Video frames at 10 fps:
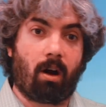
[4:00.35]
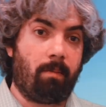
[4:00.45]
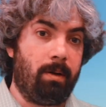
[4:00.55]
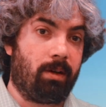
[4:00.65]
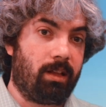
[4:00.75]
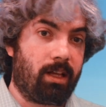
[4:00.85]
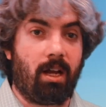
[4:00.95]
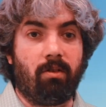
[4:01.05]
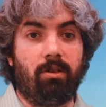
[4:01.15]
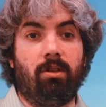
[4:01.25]
are
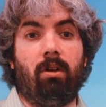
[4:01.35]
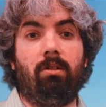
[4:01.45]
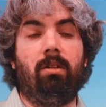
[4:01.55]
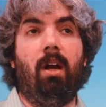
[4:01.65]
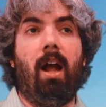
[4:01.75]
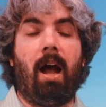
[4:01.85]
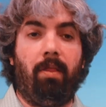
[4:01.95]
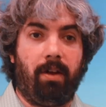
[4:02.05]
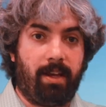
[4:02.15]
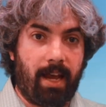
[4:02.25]
clicking on results? How
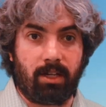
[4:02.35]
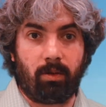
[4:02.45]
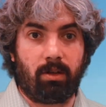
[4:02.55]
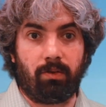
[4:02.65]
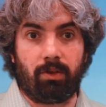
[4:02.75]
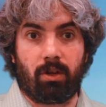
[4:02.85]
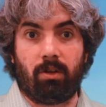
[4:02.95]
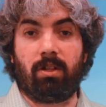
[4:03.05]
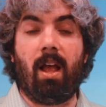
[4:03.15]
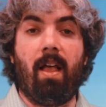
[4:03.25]
they're engaging with the
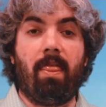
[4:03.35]
results?